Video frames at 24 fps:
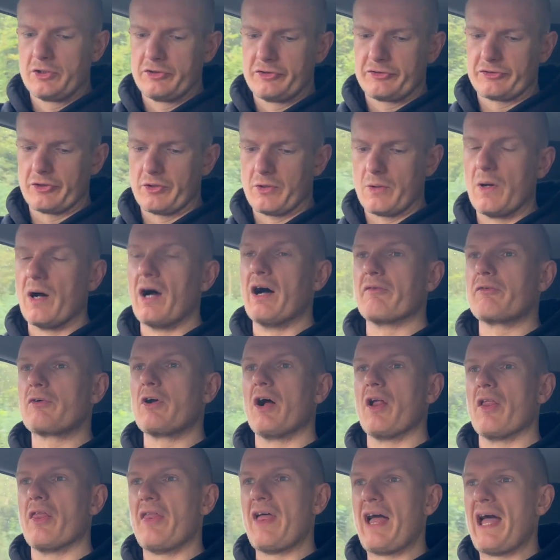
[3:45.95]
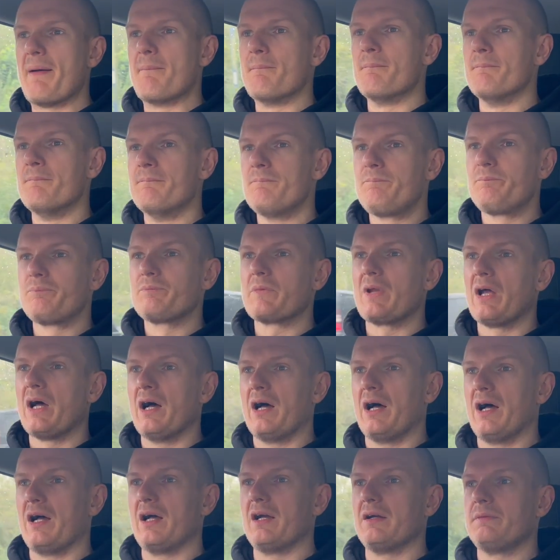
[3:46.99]
so I've got them
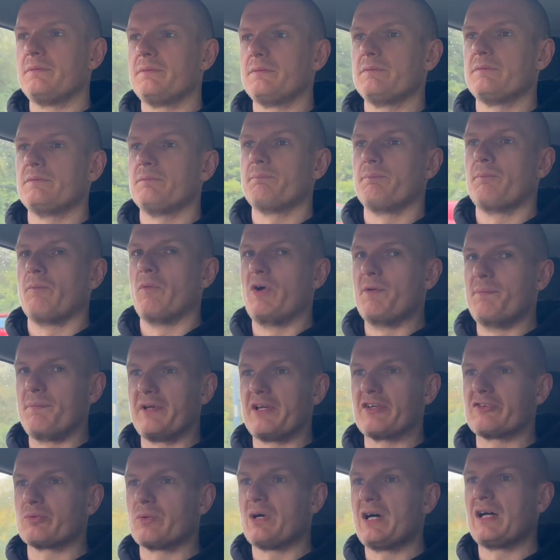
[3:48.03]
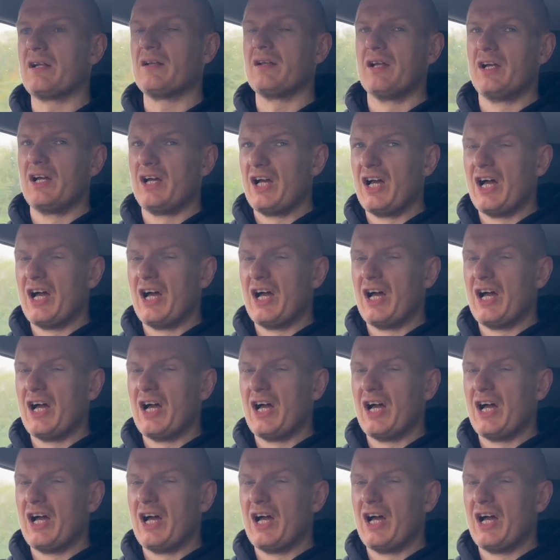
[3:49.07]
with me as well.